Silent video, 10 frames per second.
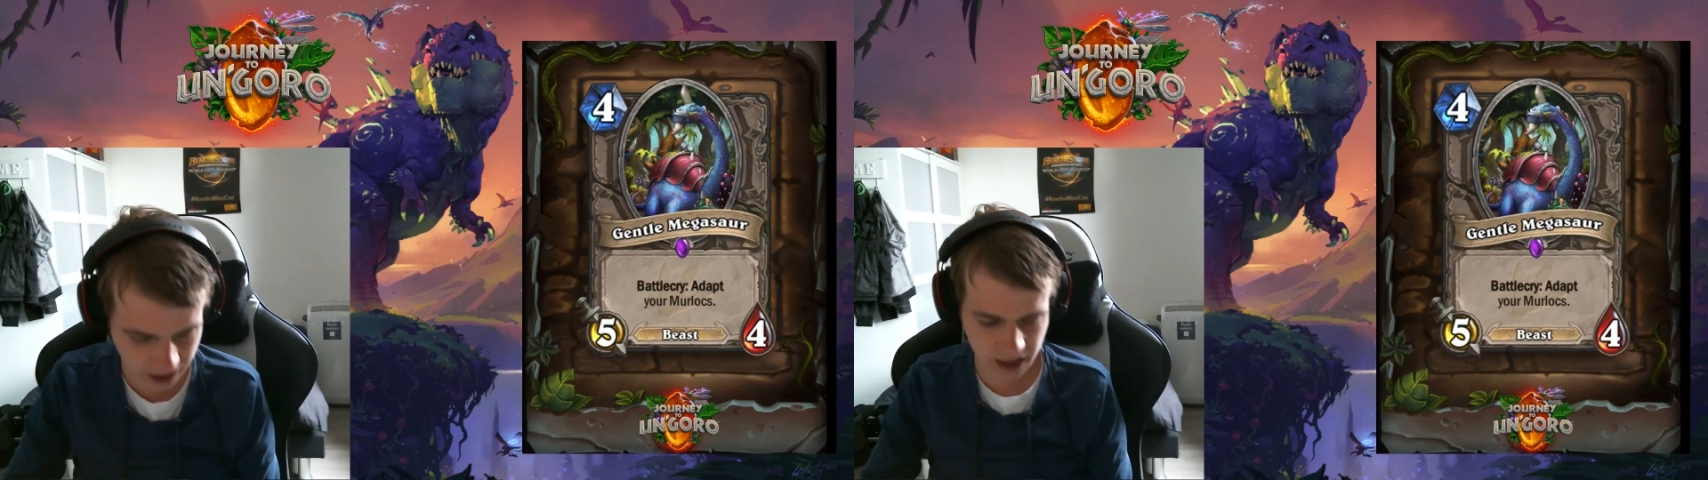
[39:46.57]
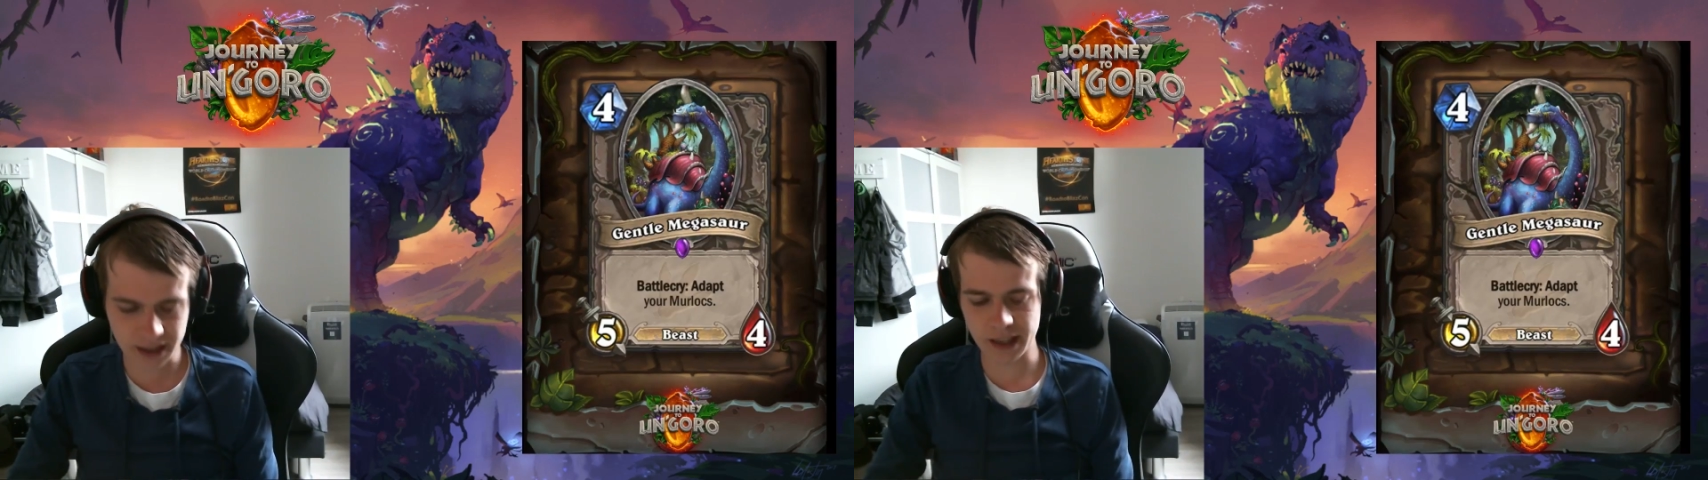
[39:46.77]

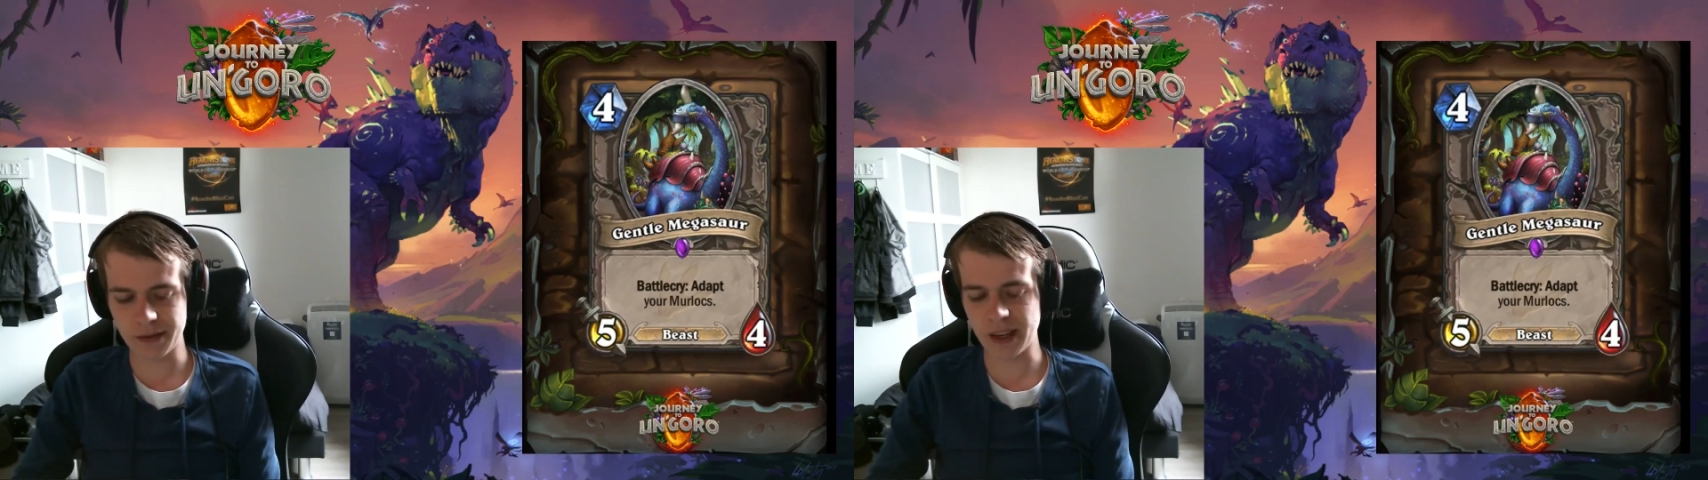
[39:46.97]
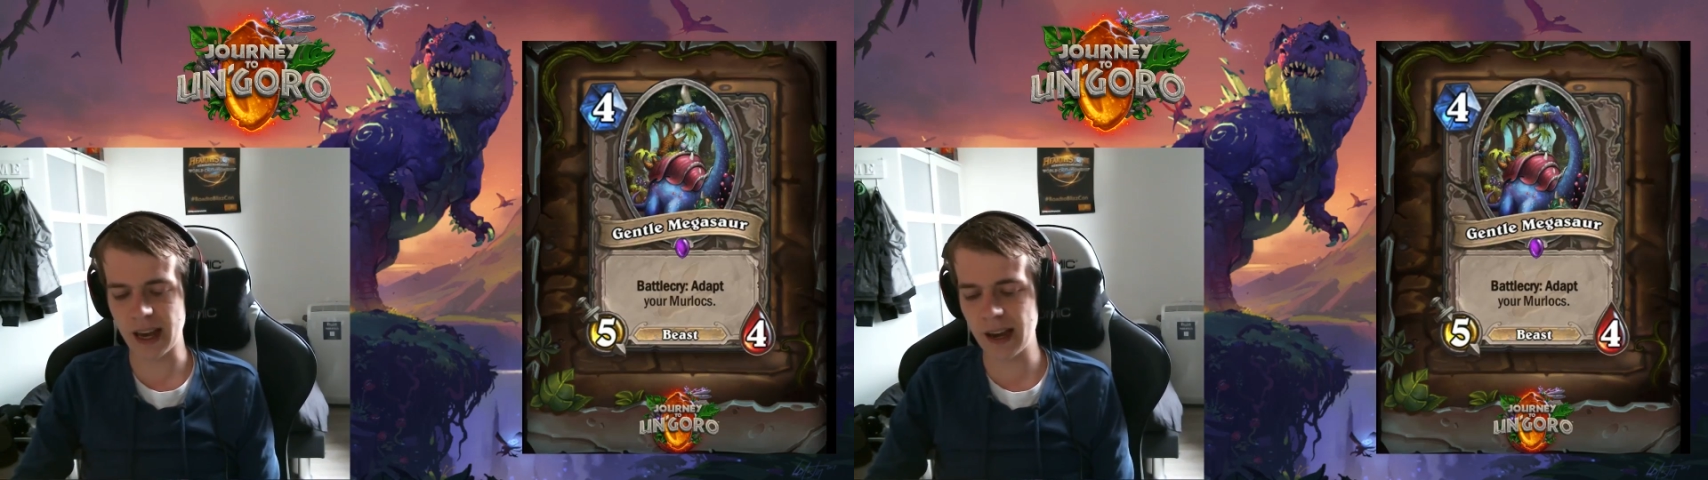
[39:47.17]
card that
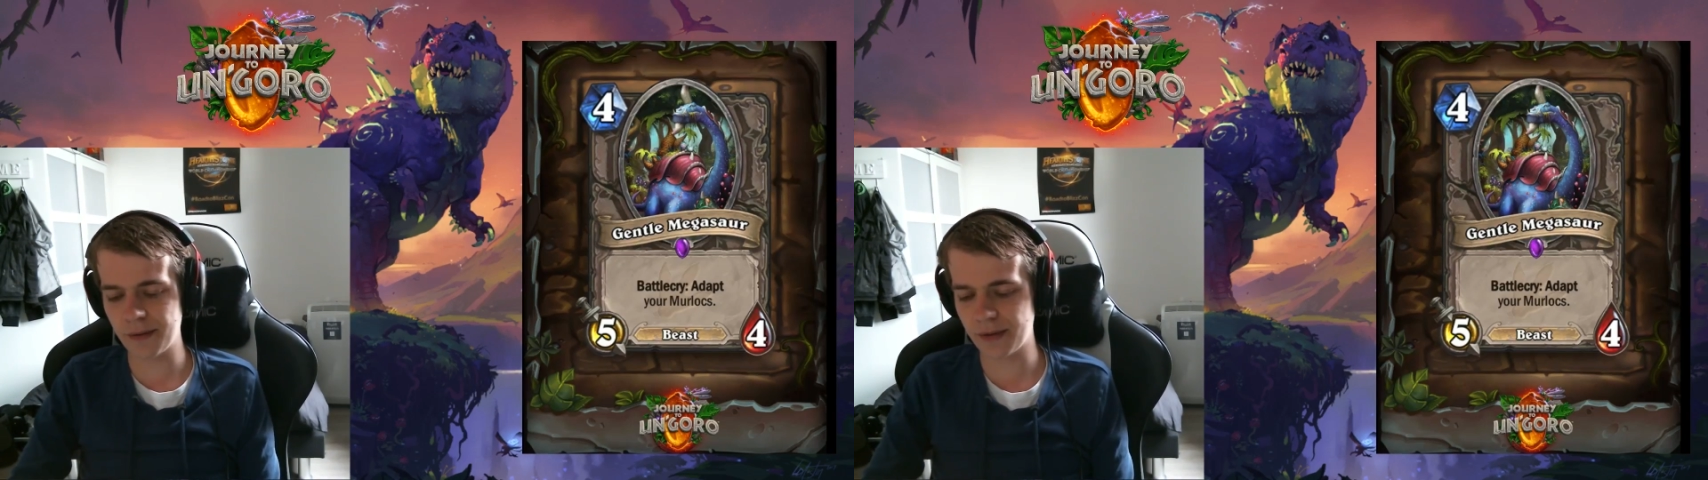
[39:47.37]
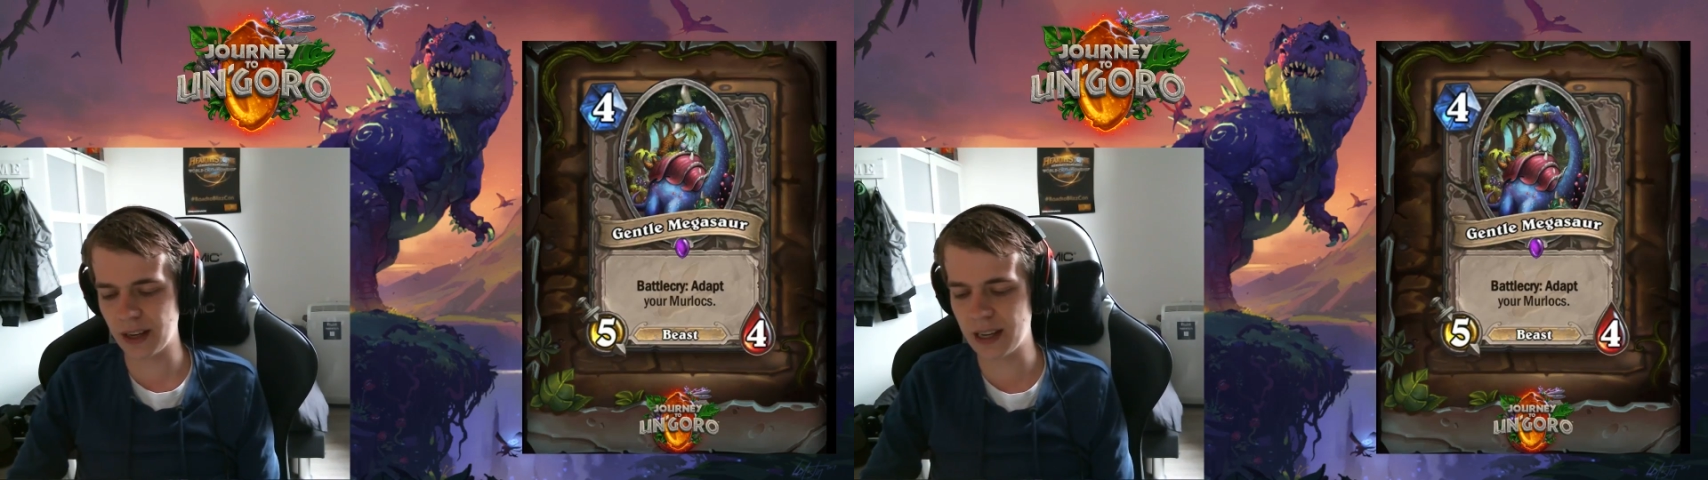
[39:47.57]
we
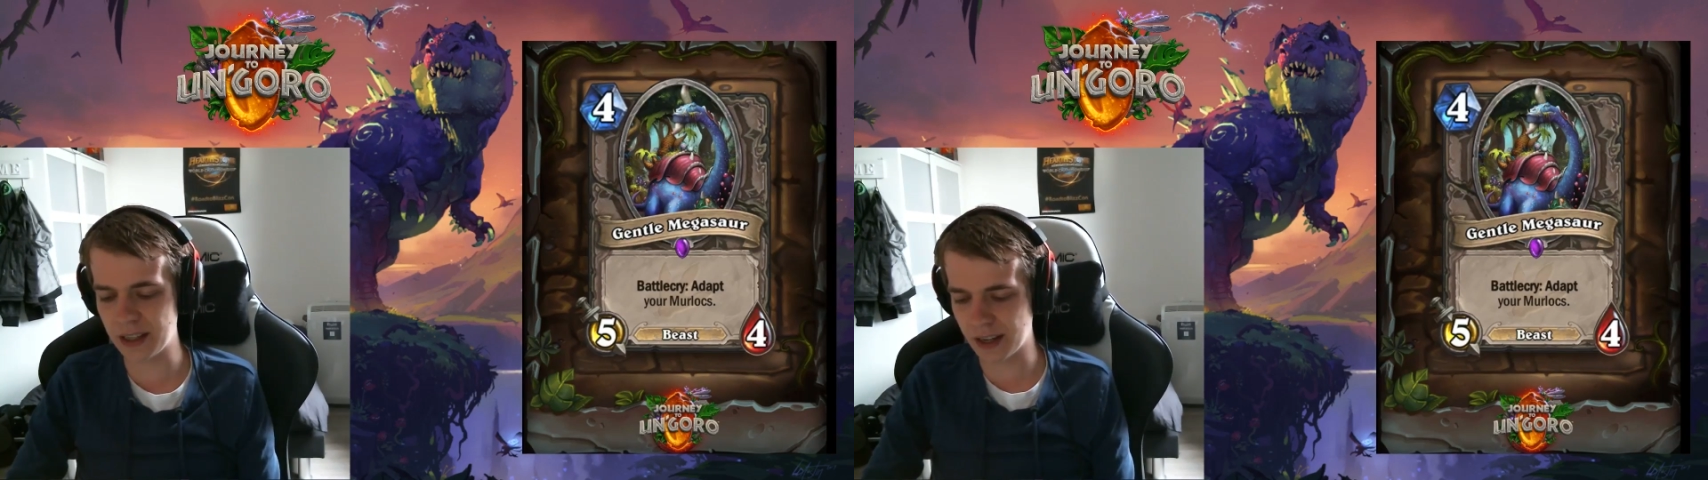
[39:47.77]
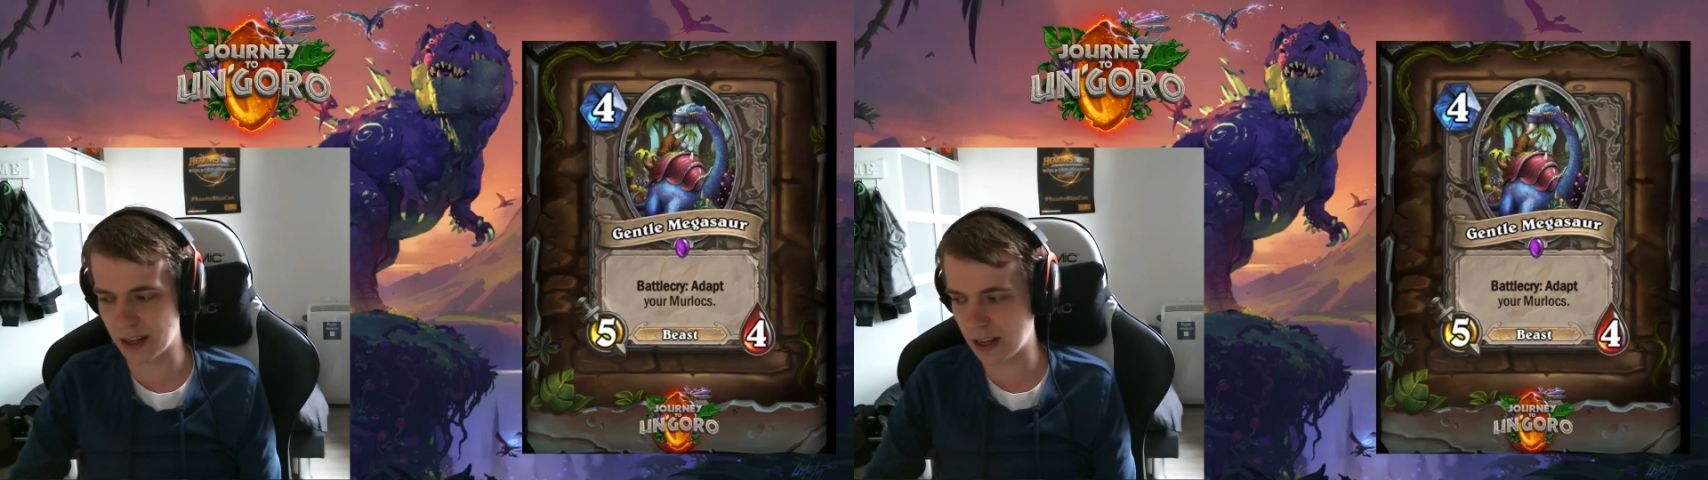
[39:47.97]
have in
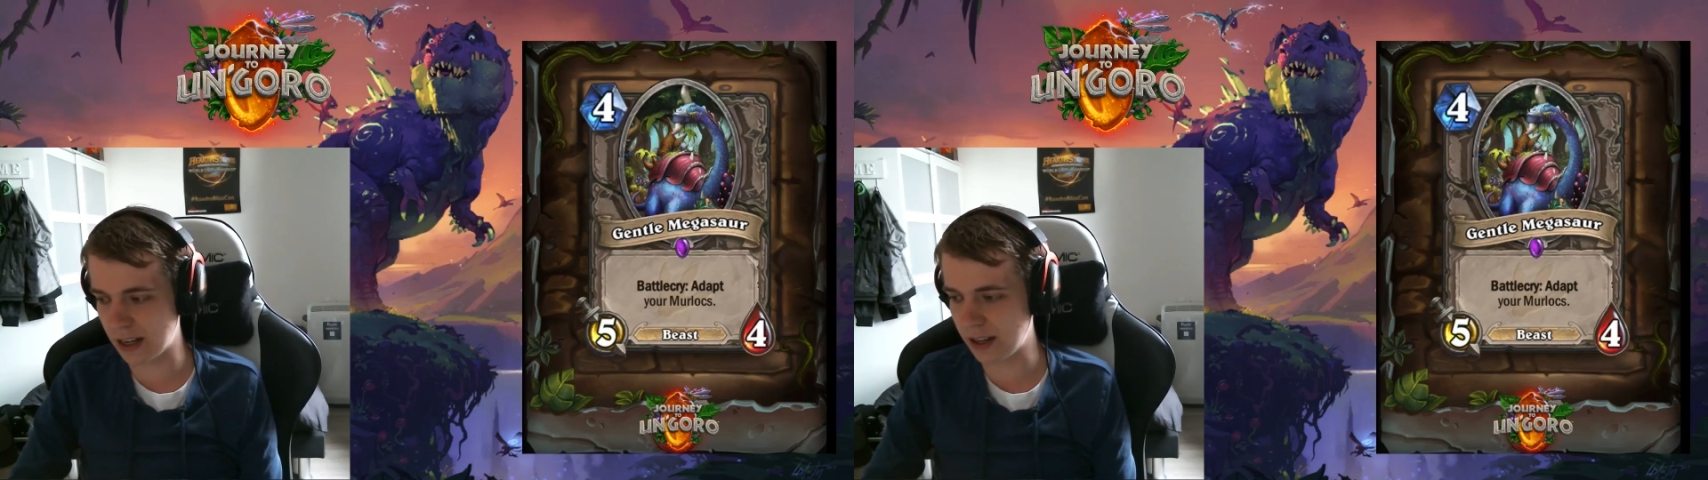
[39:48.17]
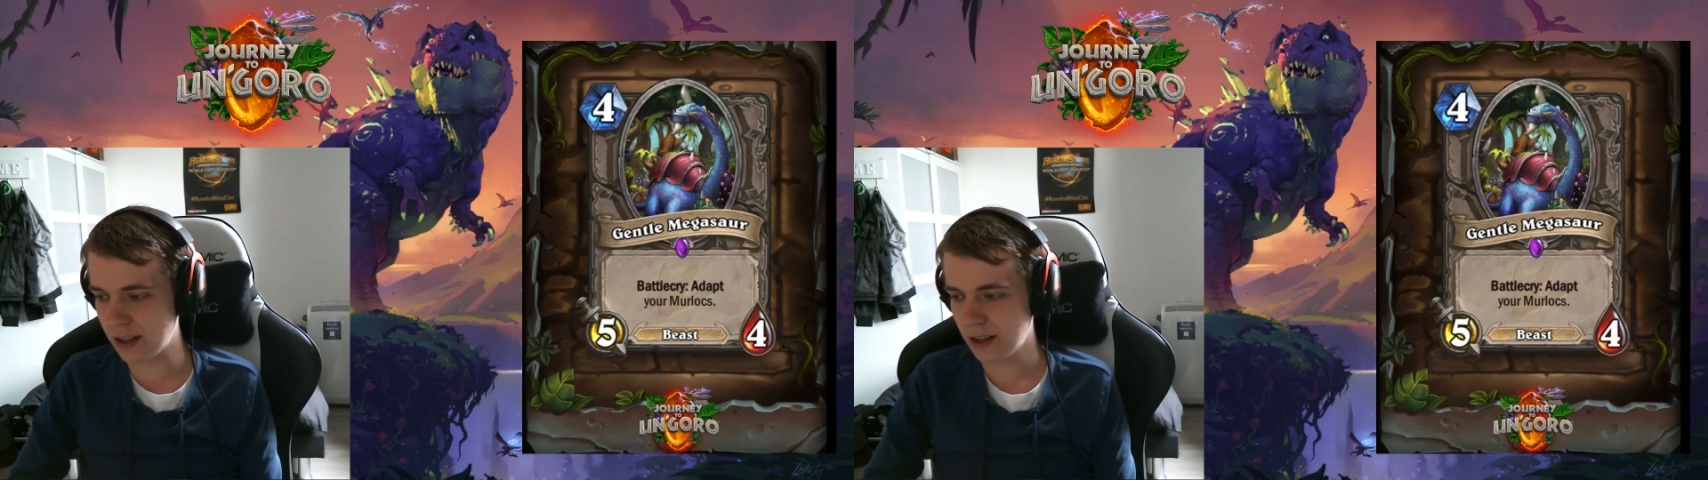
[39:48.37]
the